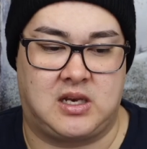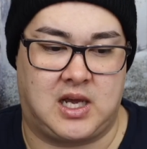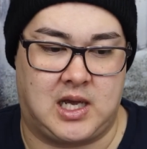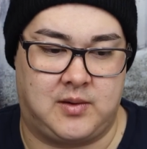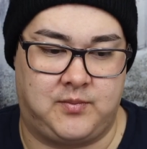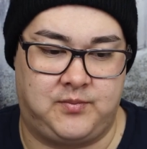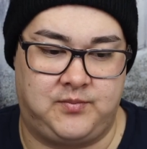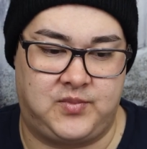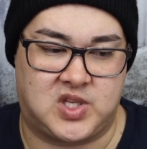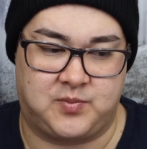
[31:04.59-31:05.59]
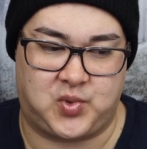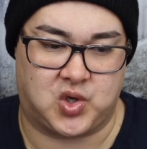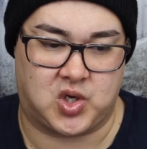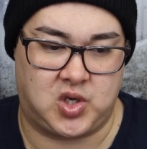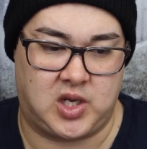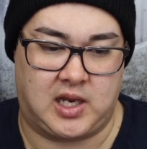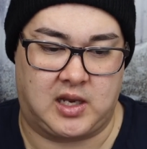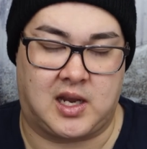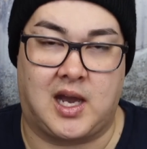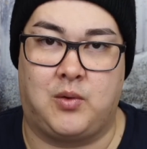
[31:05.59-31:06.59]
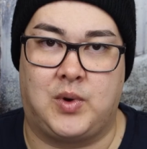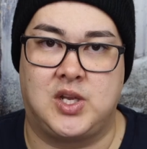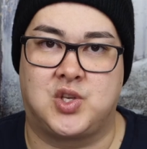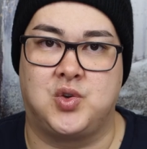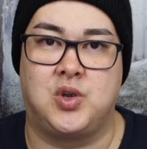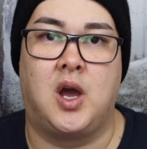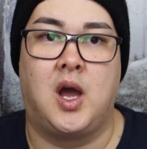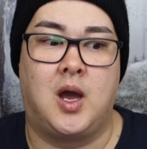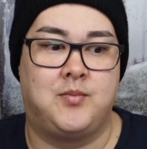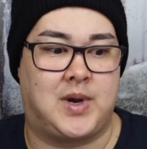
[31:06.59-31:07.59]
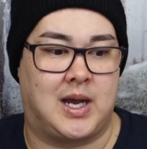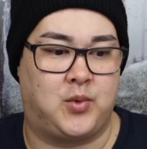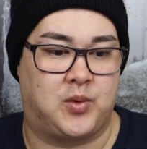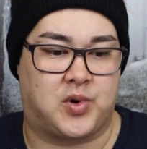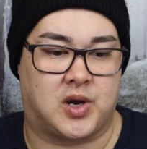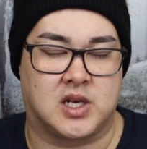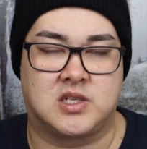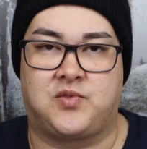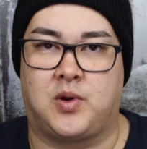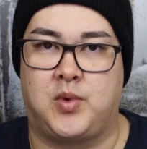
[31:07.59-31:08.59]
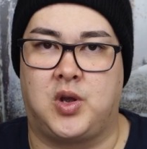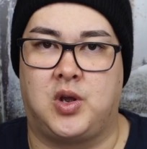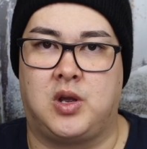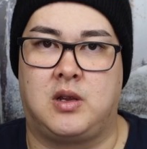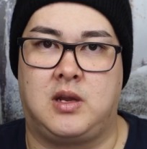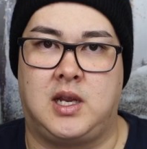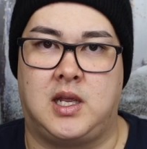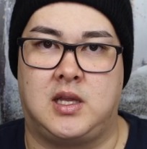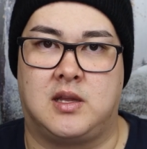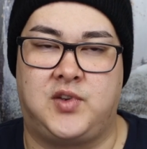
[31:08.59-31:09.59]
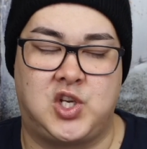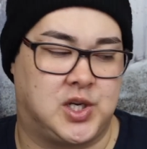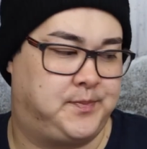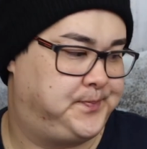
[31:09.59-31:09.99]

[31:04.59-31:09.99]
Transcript: um, support her, and I can't wait to buy more products from her in the future.